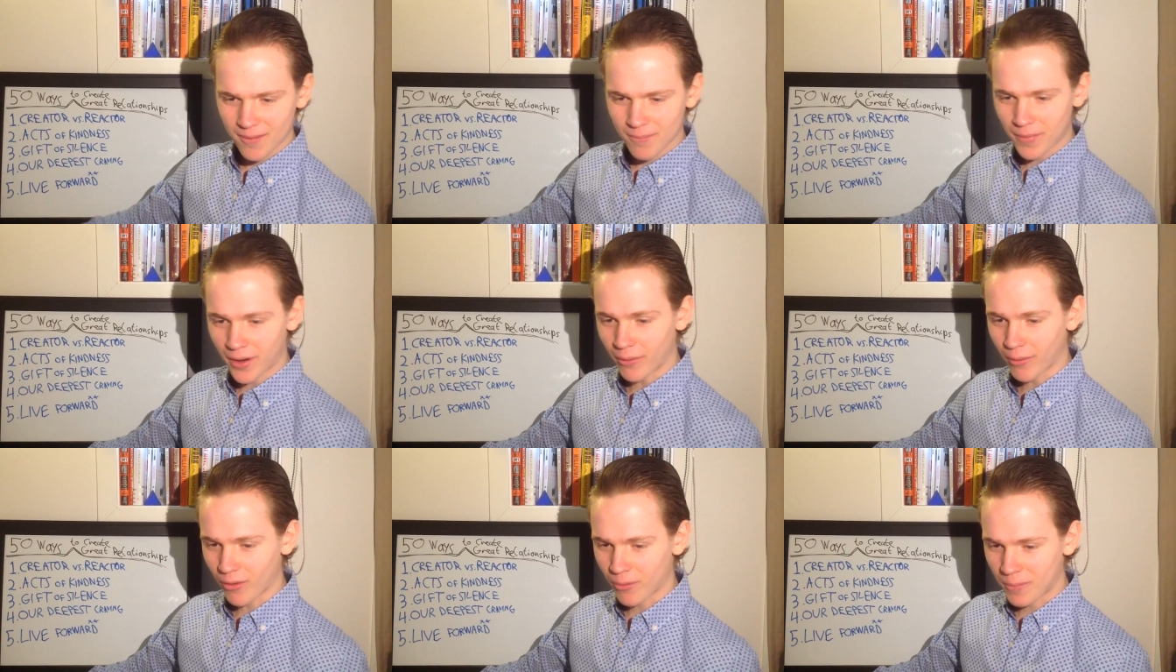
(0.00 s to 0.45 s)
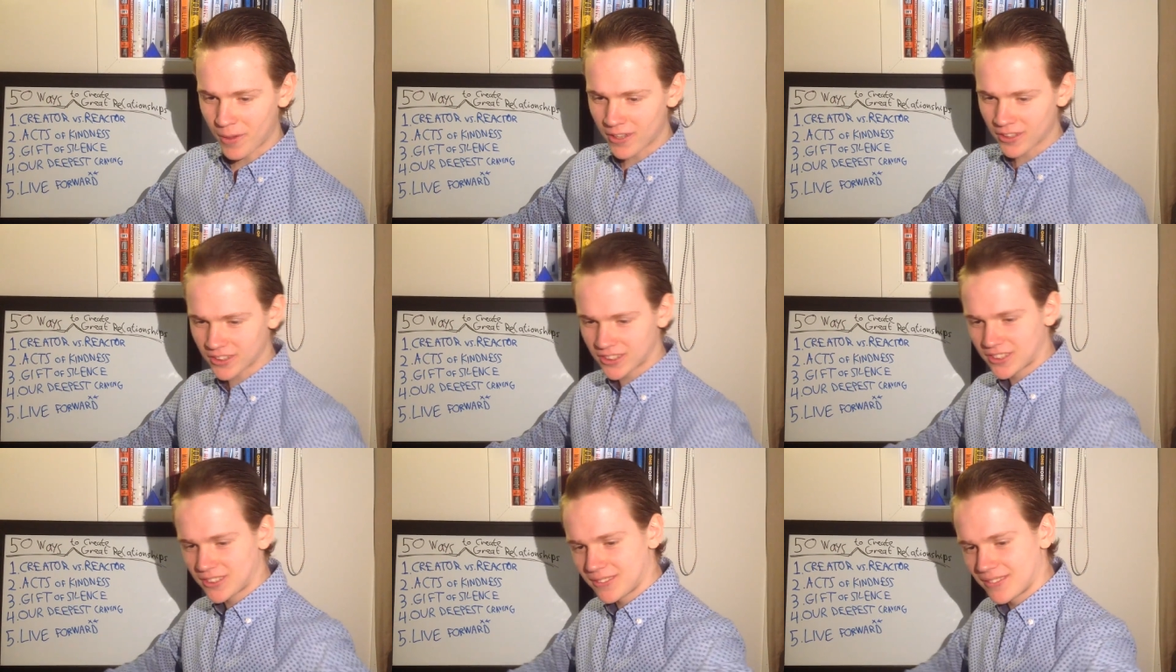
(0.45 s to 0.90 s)
my
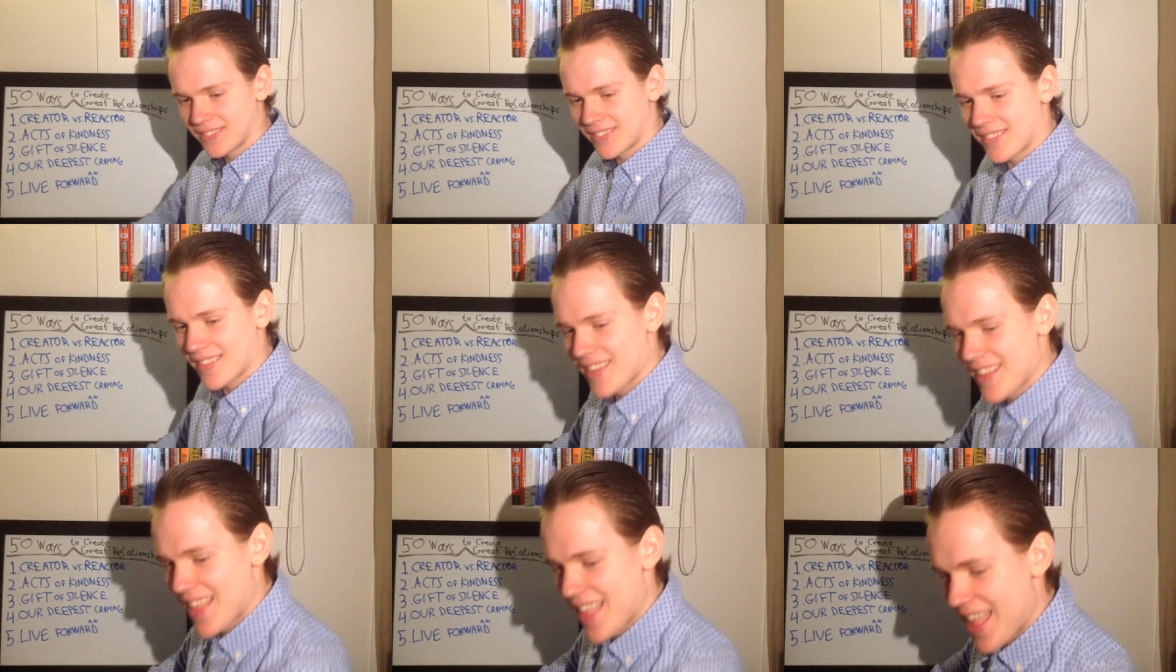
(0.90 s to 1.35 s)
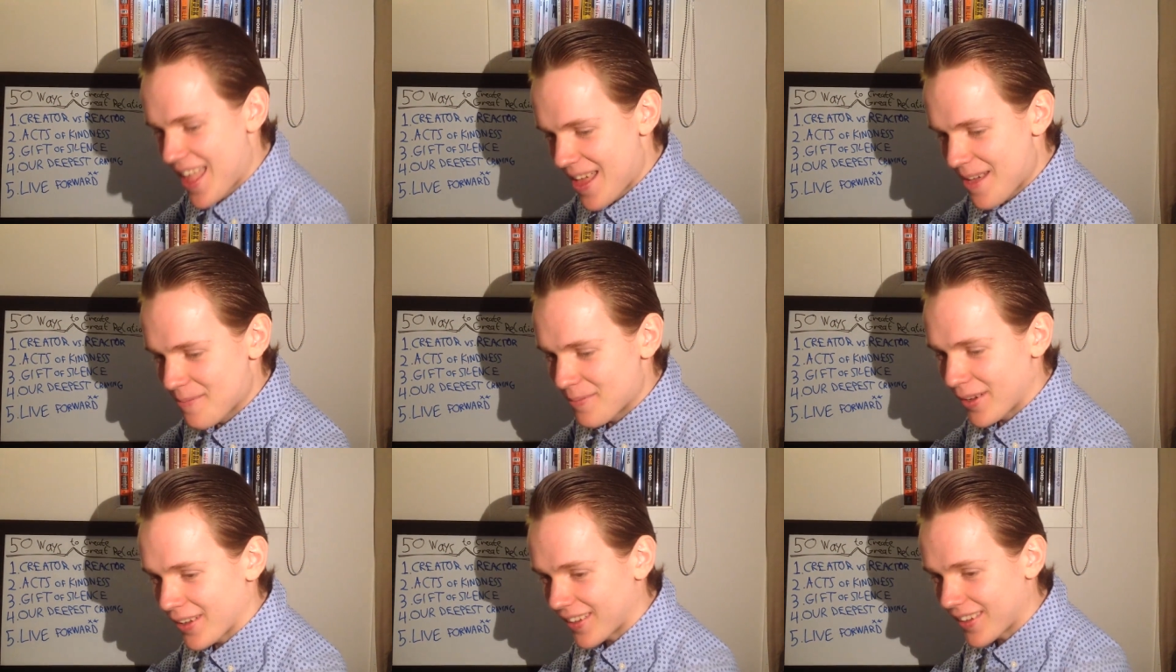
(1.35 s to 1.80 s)
response,
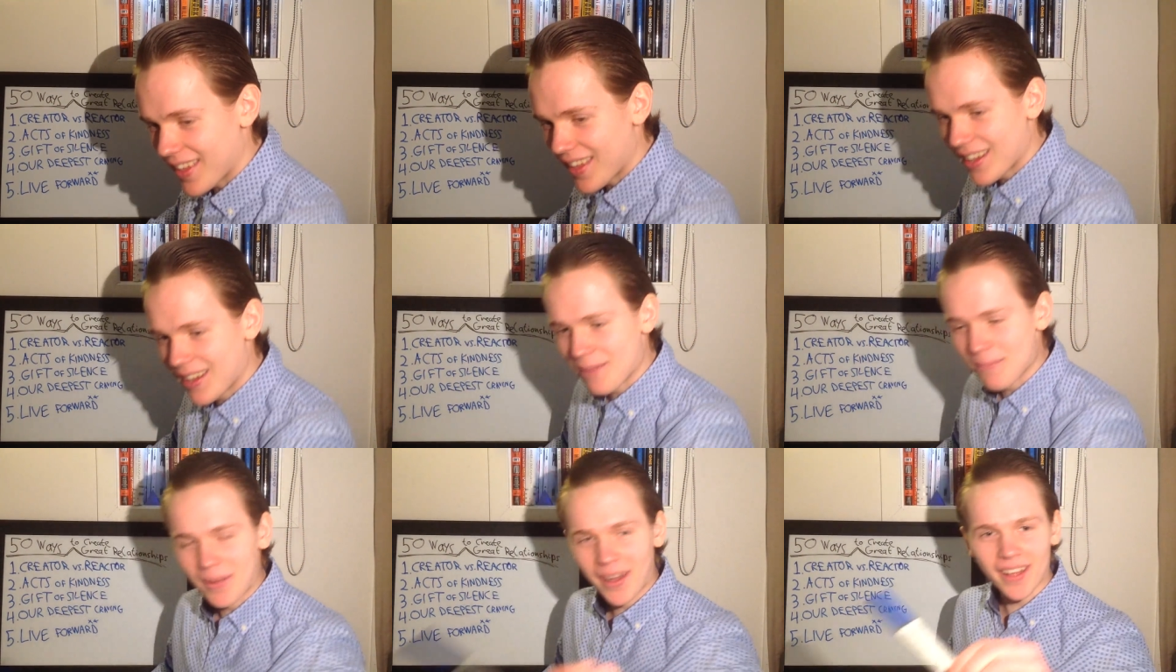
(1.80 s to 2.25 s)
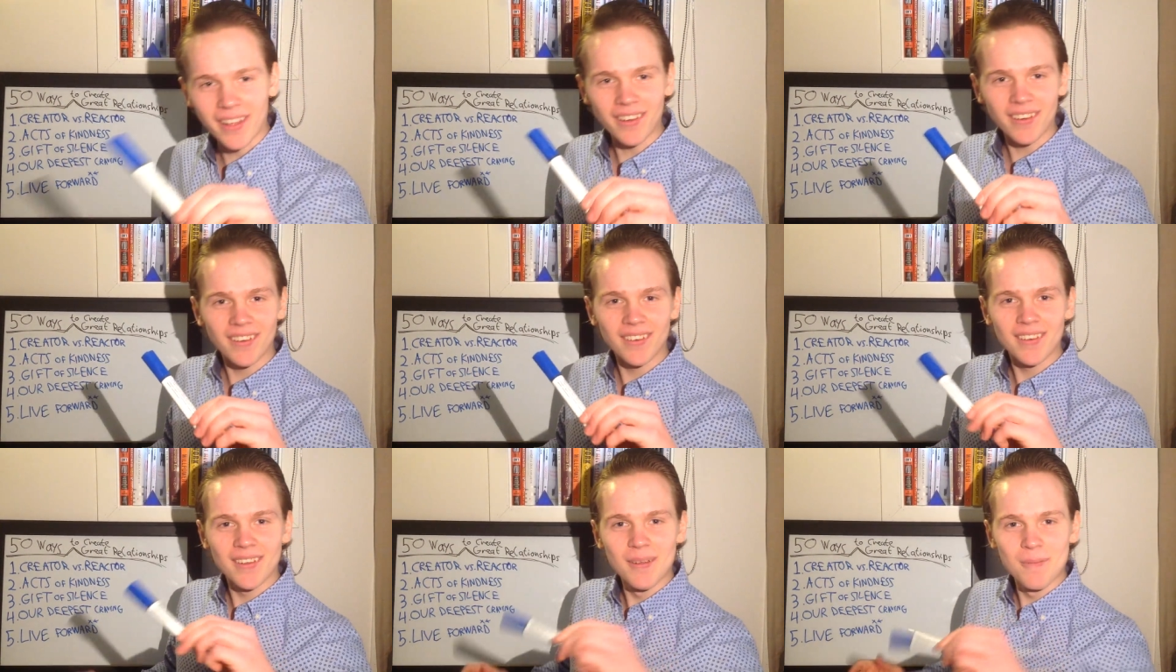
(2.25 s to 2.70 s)
getting my
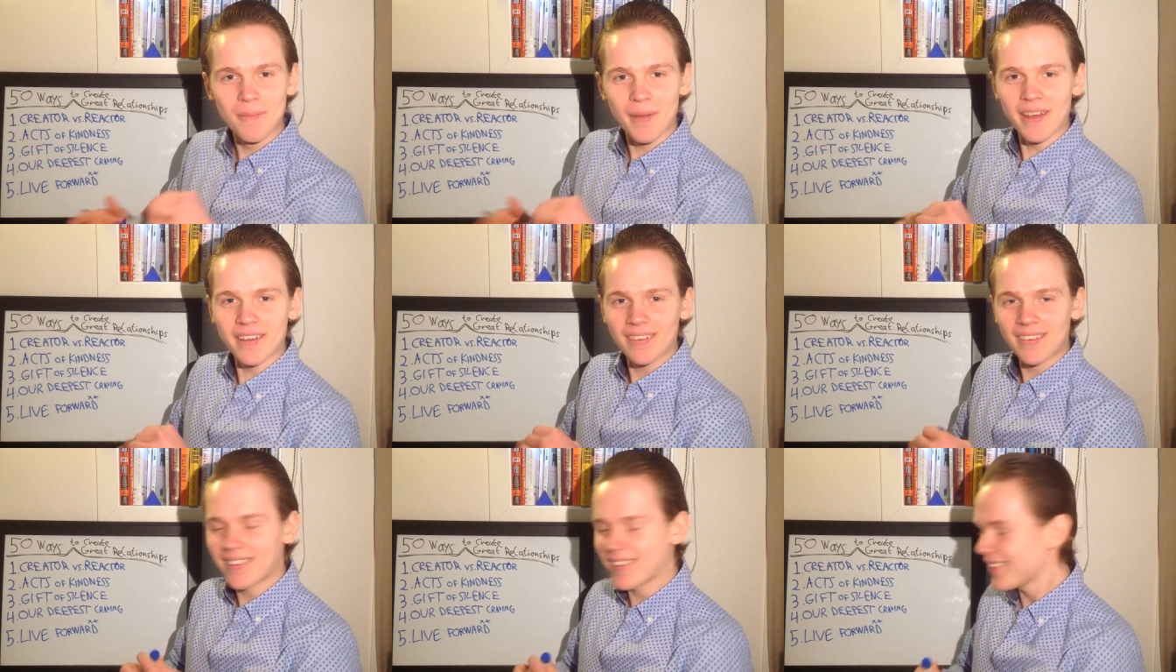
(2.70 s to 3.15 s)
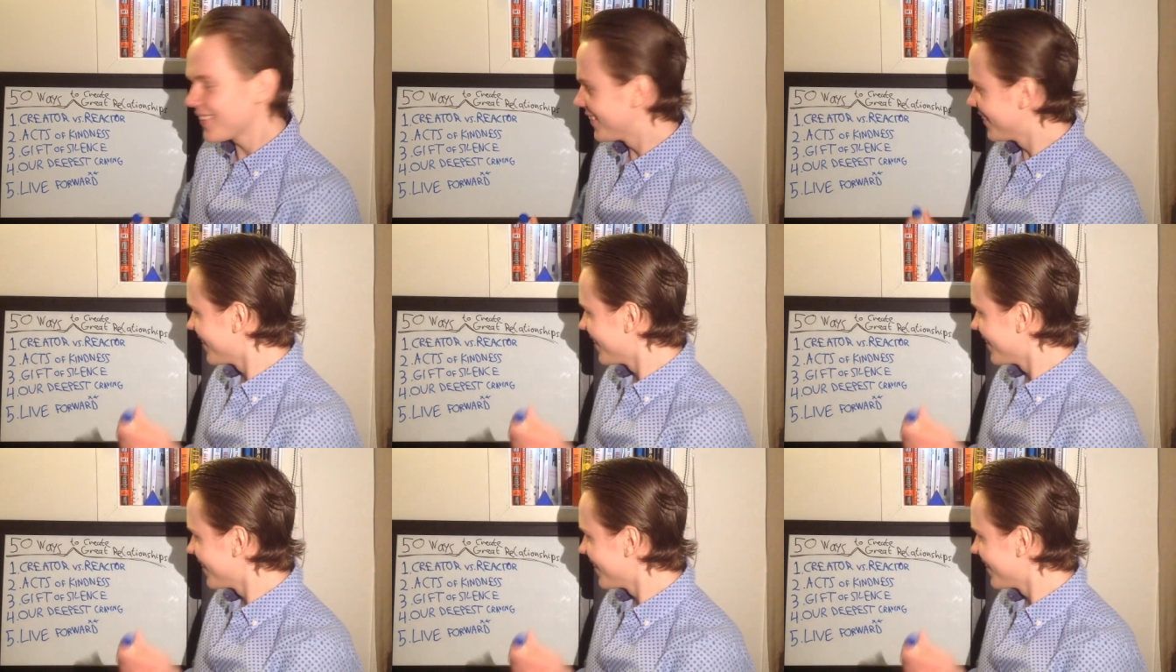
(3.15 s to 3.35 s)
pet.